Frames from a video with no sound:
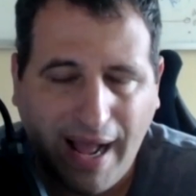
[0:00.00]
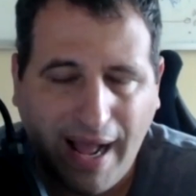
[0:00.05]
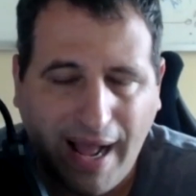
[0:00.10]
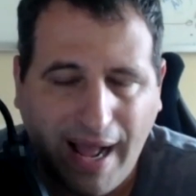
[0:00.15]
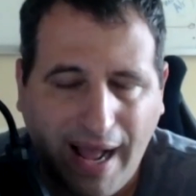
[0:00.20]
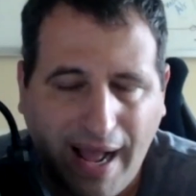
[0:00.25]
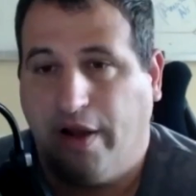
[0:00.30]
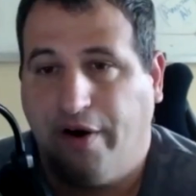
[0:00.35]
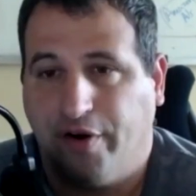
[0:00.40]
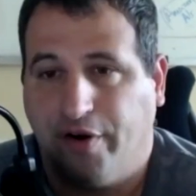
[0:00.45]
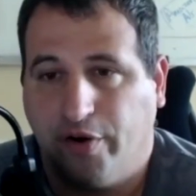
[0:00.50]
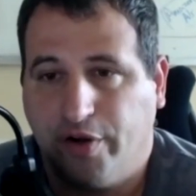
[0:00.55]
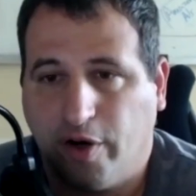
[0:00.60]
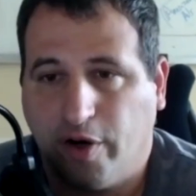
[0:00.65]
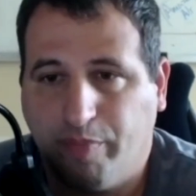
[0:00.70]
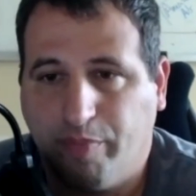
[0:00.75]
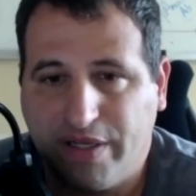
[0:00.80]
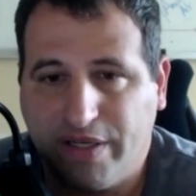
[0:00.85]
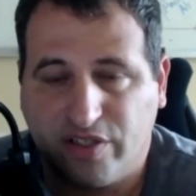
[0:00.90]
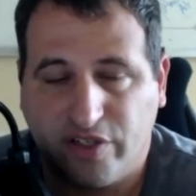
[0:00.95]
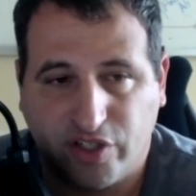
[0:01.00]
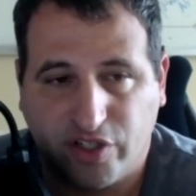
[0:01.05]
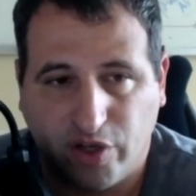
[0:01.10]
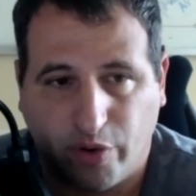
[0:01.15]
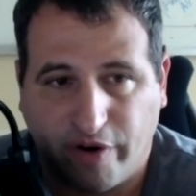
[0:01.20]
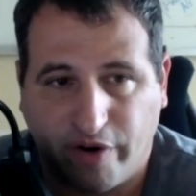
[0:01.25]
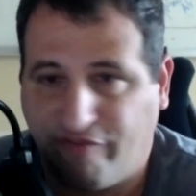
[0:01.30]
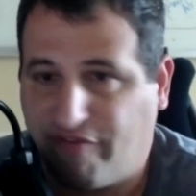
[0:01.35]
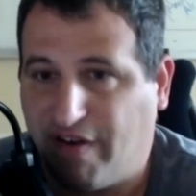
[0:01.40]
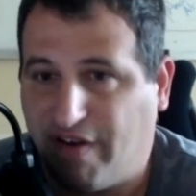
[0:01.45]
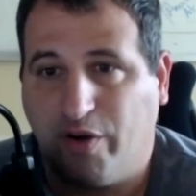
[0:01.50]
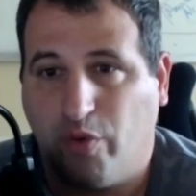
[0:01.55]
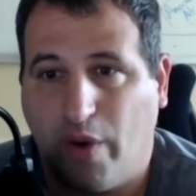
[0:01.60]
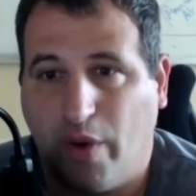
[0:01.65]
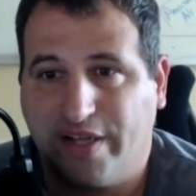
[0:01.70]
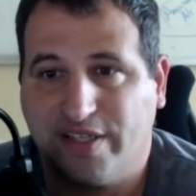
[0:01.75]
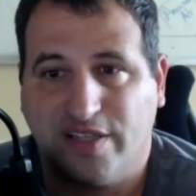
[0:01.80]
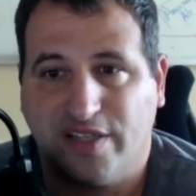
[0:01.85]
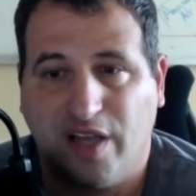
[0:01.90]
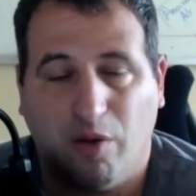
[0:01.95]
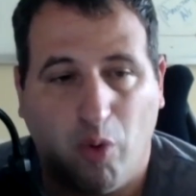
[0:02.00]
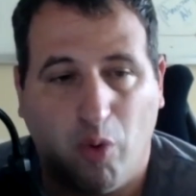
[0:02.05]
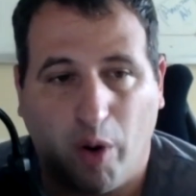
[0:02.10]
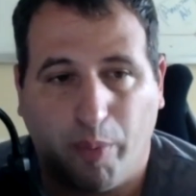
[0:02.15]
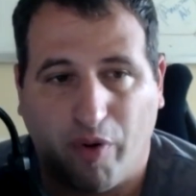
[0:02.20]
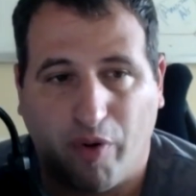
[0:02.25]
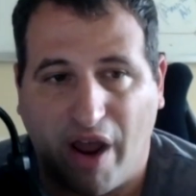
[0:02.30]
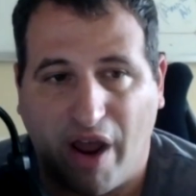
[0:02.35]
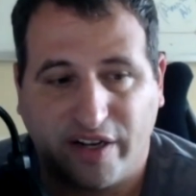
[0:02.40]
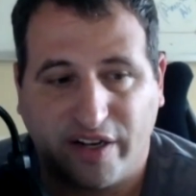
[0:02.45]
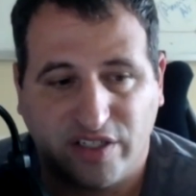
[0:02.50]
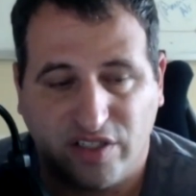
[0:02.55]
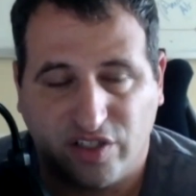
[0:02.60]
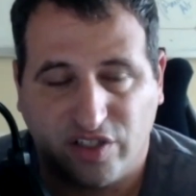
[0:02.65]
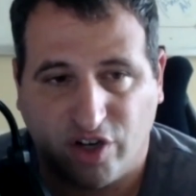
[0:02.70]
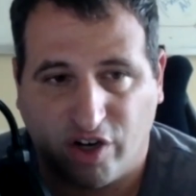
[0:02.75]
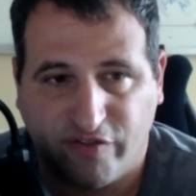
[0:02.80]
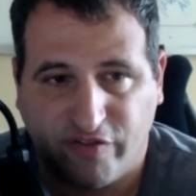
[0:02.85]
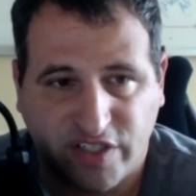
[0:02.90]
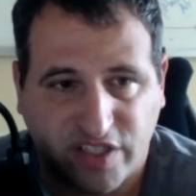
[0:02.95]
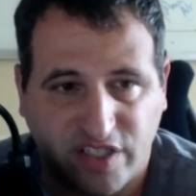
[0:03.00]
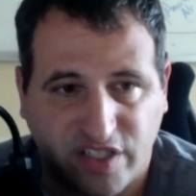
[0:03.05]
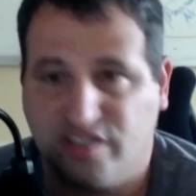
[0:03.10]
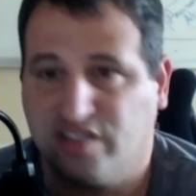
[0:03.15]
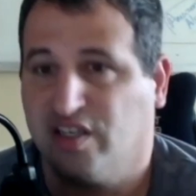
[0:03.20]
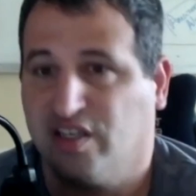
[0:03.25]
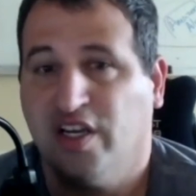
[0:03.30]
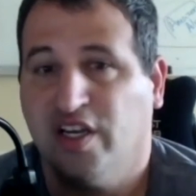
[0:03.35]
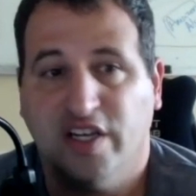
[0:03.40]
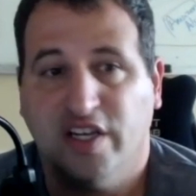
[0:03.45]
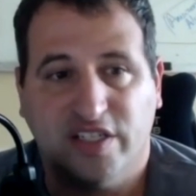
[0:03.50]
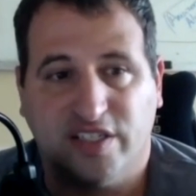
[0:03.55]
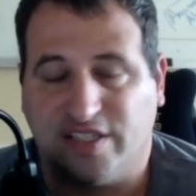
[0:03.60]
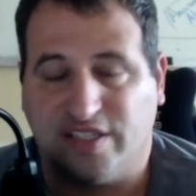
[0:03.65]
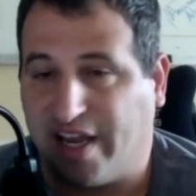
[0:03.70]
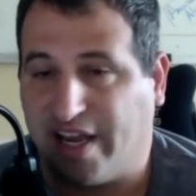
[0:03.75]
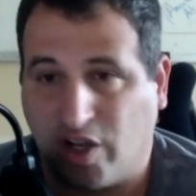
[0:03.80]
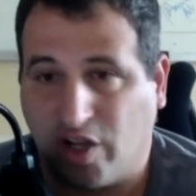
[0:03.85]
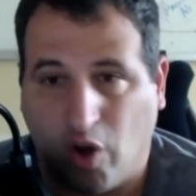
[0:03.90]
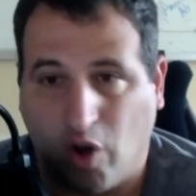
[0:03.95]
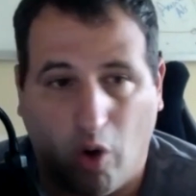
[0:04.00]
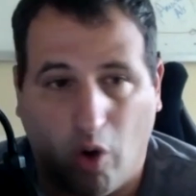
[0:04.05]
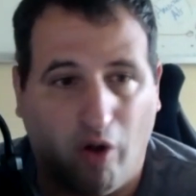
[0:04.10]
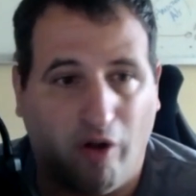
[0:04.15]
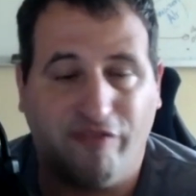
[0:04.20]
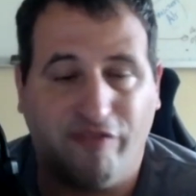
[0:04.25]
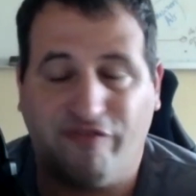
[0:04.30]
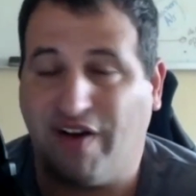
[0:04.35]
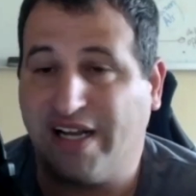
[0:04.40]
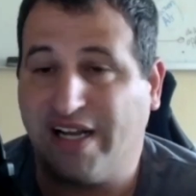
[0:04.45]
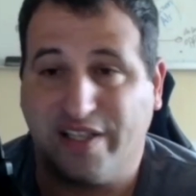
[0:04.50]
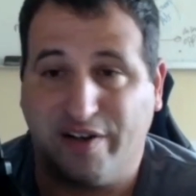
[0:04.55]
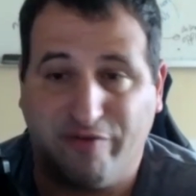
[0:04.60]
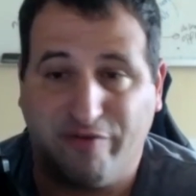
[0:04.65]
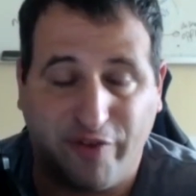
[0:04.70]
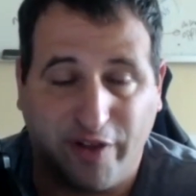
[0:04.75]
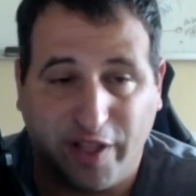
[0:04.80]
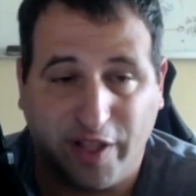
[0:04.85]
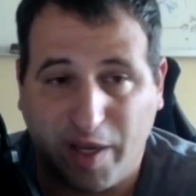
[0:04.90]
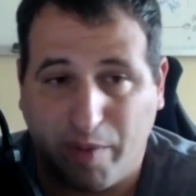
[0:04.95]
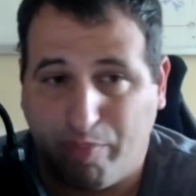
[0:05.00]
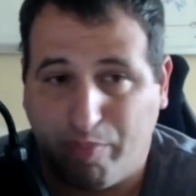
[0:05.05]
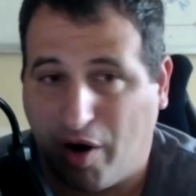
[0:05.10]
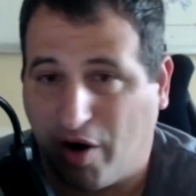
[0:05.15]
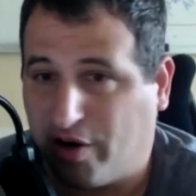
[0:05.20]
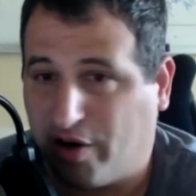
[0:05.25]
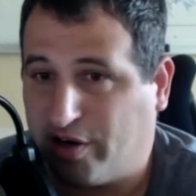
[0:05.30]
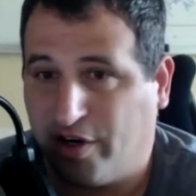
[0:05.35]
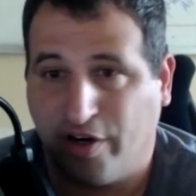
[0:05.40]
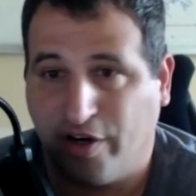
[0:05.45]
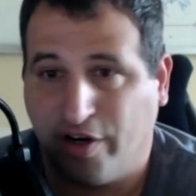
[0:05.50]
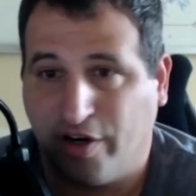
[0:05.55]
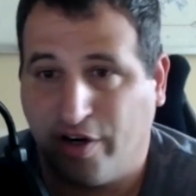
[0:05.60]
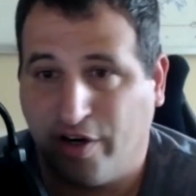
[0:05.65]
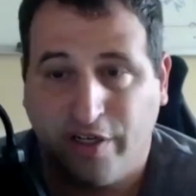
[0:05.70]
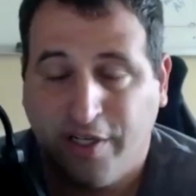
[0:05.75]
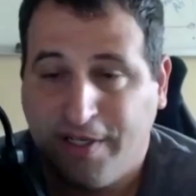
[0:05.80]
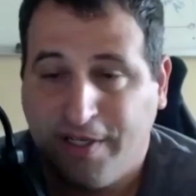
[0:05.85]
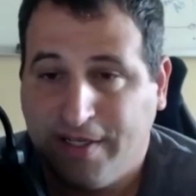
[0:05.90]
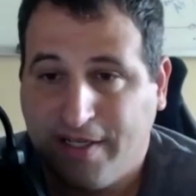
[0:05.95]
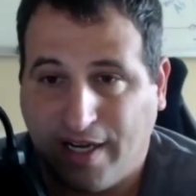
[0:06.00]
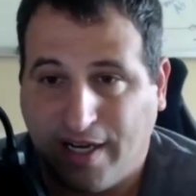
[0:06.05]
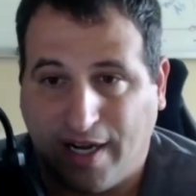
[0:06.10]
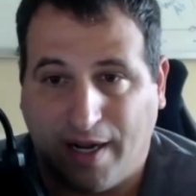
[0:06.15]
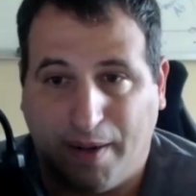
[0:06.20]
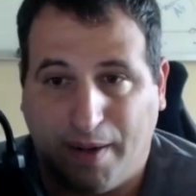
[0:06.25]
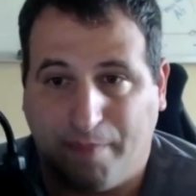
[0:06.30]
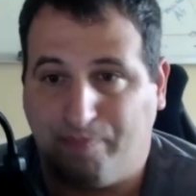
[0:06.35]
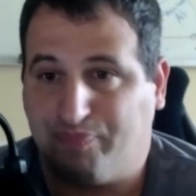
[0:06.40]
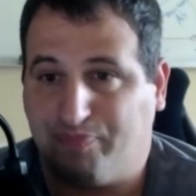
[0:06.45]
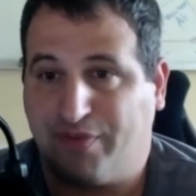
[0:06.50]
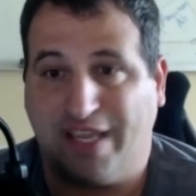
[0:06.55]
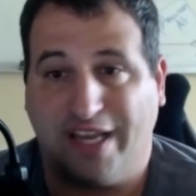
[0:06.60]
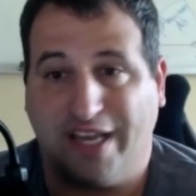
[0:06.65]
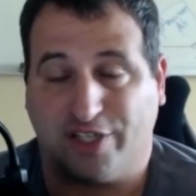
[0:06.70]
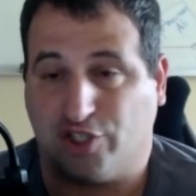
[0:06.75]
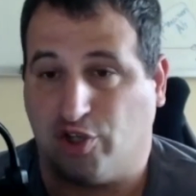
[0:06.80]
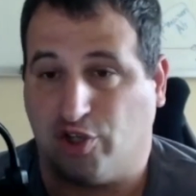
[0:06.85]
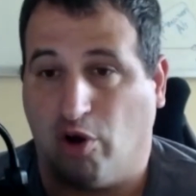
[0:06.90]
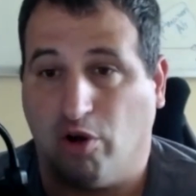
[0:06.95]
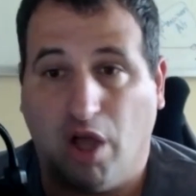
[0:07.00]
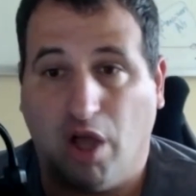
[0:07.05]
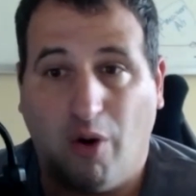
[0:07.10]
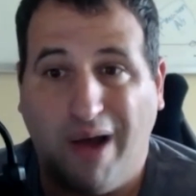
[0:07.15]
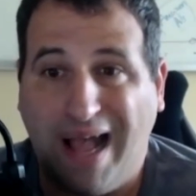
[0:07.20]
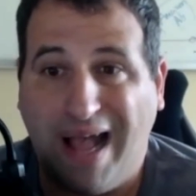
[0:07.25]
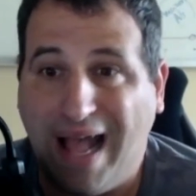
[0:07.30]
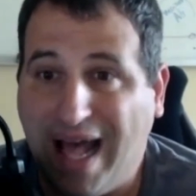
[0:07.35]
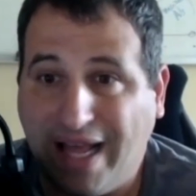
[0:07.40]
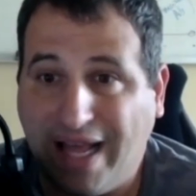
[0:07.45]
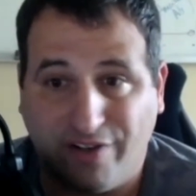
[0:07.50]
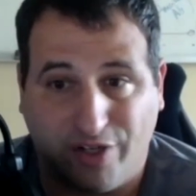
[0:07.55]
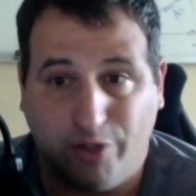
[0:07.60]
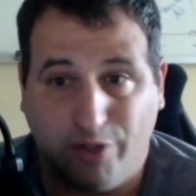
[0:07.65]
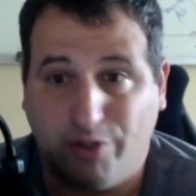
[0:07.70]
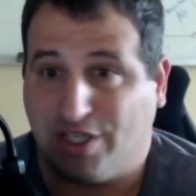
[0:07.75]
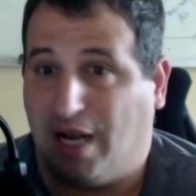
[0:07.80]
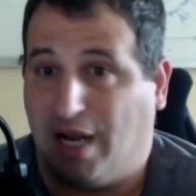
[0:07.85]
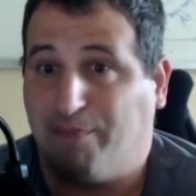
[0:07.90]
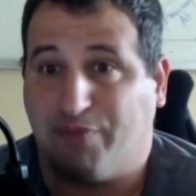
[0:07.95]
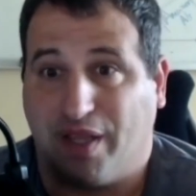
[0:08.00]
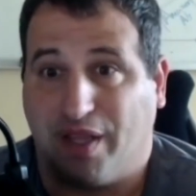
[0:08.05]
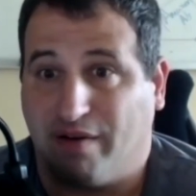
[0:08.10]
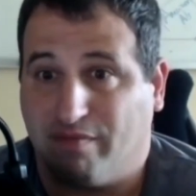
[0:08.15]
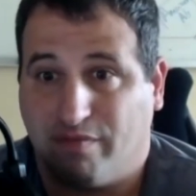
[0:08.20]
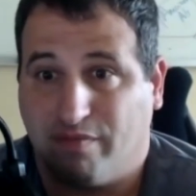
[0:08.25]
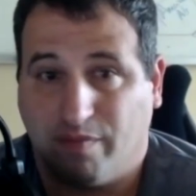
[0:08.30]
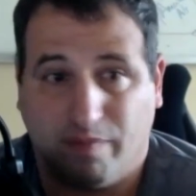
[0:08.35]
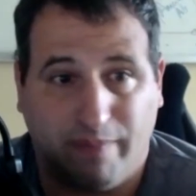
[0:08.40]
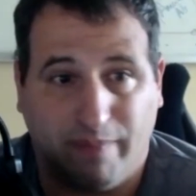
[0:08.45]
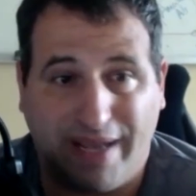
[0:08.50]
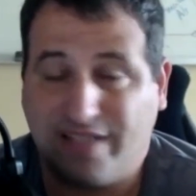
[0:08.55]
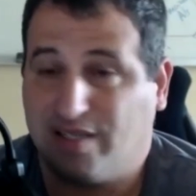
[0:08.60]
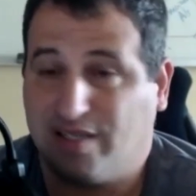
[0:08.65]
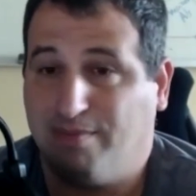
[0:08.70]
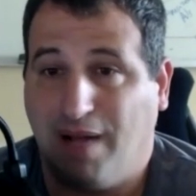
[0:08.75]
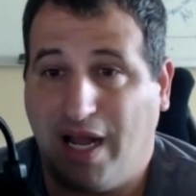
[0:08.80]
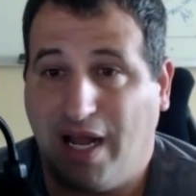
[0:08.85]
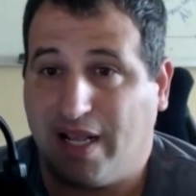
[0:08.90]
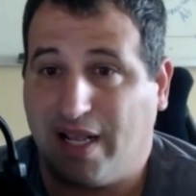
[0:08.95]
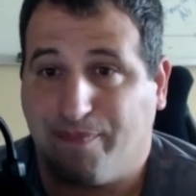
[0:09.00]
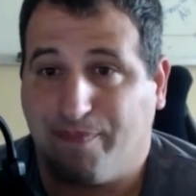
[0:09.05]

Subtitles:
I don't know. You're a business owner. Find a way to sell more products and services, set a goal, find an affiliate partner, get a solo ad, do something, make some money,